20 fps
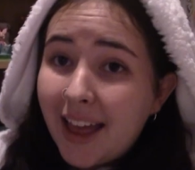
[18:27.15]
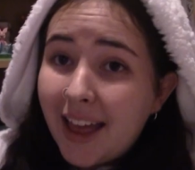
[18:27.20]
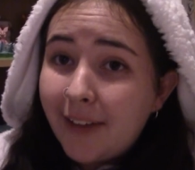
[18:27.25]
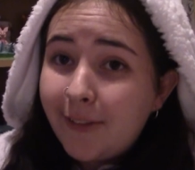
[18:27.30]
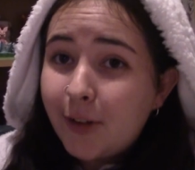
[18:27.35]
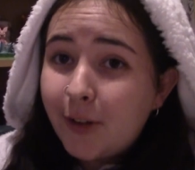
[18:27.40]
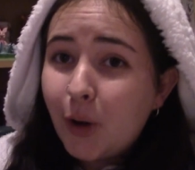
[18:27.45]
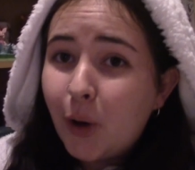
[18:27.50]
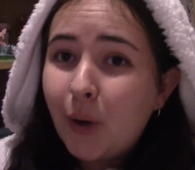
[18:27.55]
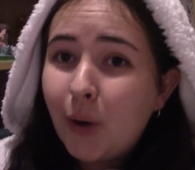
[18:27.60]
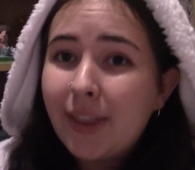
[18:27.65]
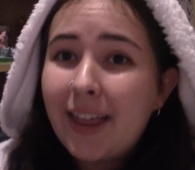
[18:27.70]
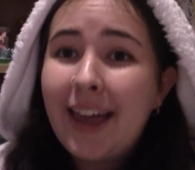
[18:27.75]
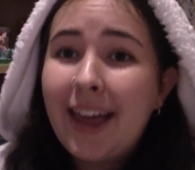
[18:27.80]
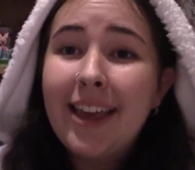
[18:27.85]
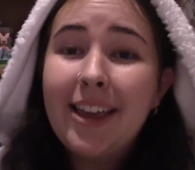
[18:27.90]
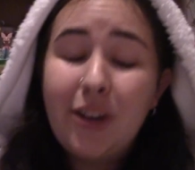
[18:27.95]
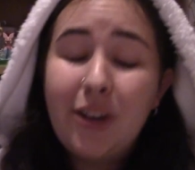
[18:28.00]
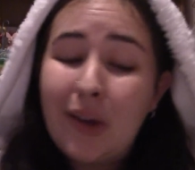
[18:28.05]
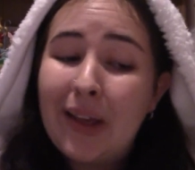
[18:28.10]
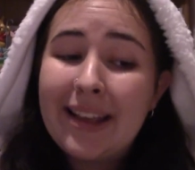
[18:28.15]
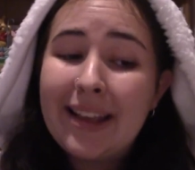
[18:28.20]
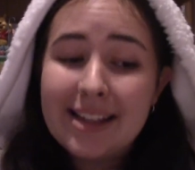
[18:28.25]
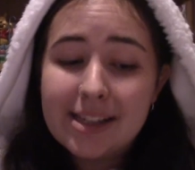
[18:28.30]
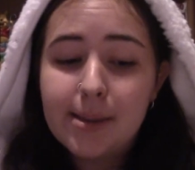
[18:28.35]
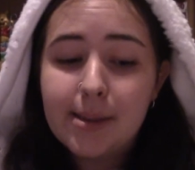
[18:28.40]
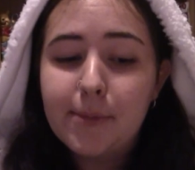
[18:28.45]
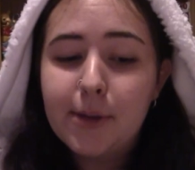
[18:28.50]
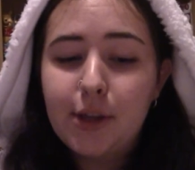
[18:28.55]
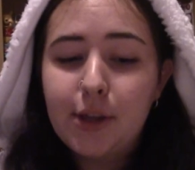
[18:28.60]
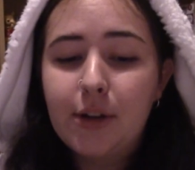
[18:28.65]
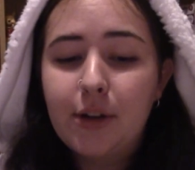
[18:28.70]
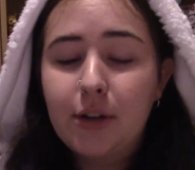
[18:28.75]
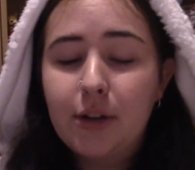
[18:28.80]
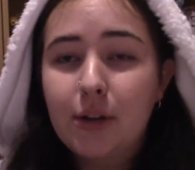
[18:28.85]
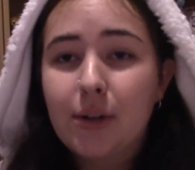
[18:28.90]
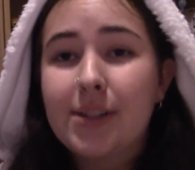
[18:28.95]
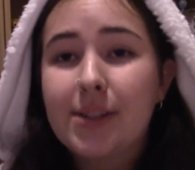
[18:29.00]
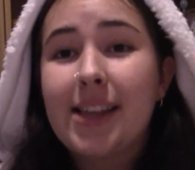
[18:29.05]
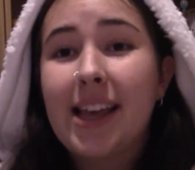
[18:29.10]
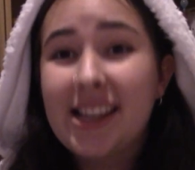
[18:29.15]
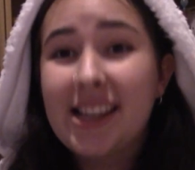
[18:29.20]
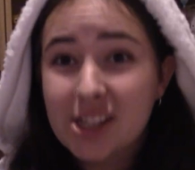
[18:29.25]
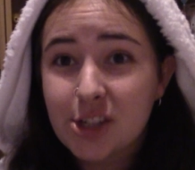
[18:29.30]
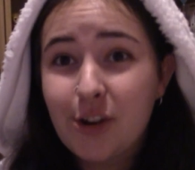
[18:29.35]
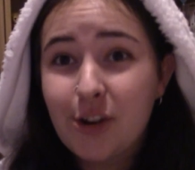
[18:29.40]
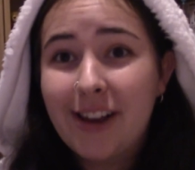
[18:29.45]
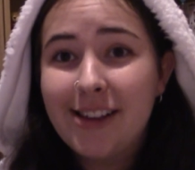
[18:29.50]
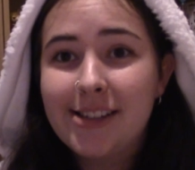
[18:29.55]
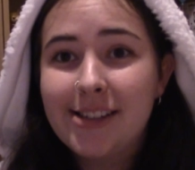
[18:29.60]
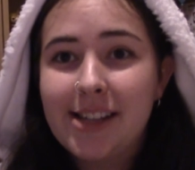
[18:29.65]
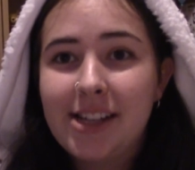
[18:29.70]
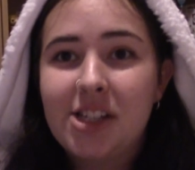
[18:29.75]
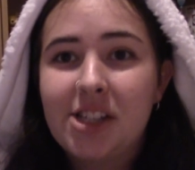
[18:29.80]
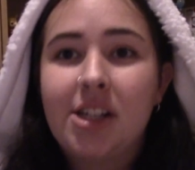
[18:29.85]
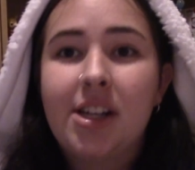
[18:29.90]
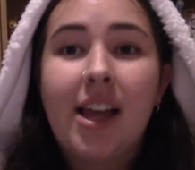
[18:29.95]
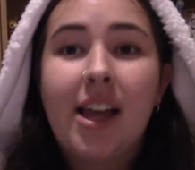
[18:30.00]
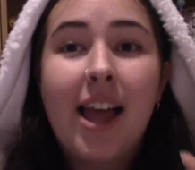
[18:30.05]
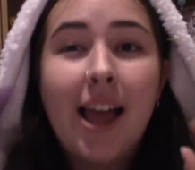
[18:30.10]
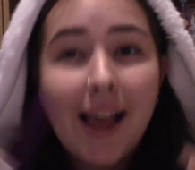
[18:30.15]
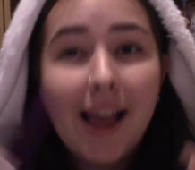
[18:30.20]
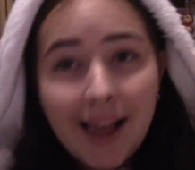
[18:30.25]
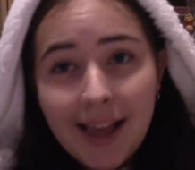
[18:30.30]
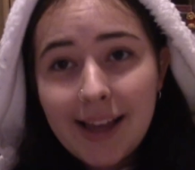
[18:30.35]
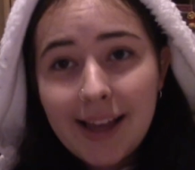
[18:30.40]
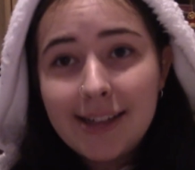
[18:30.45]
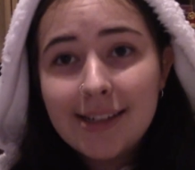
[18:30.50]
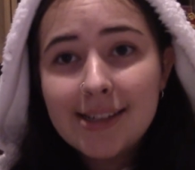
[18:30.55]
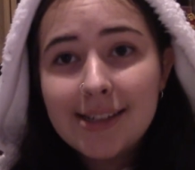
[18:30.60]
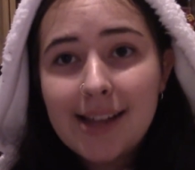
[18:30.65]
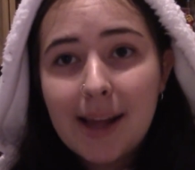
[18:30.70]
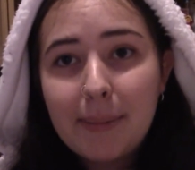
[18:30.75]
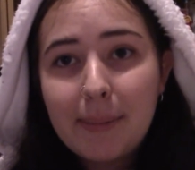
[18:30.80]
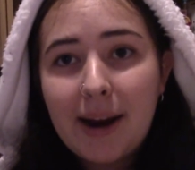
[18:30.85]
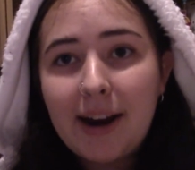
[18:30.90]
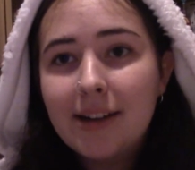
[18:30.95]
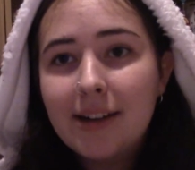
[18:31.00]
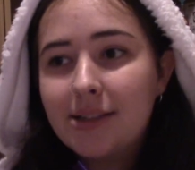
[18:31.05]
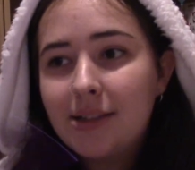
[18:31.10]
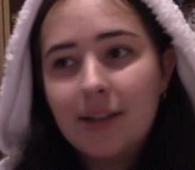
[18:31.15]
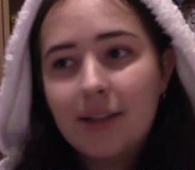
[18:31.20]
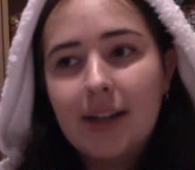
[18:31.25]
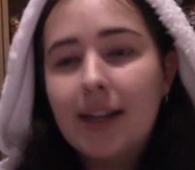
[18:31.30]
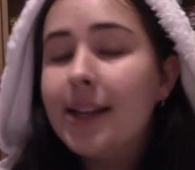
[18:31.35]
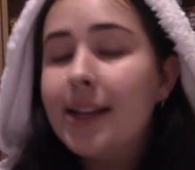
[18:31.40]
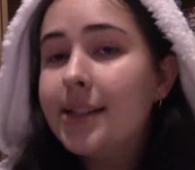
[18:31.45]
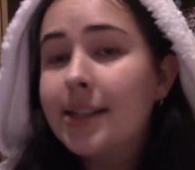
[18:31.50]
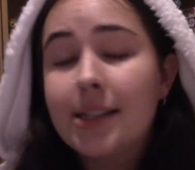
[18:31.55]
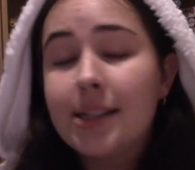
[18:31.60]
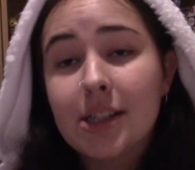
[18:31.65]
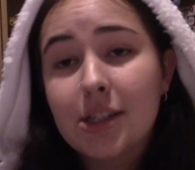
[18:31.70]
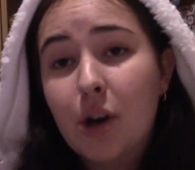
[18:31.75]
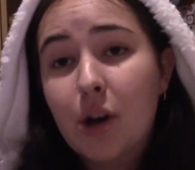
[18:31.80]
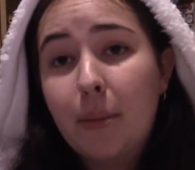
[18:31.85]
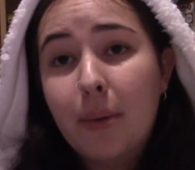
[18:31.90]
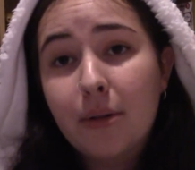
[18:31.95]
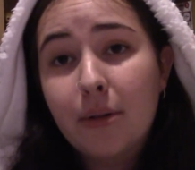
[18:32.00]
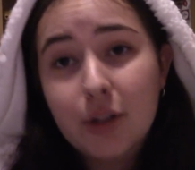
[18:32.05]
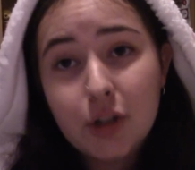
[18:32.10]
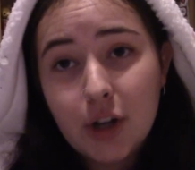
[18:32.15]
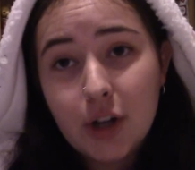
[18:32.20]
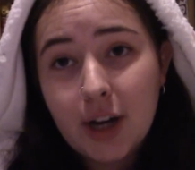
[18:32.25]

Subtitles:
If not, that is something you can do because there is a train station in Disneyland Paris, so you can easily just hop on the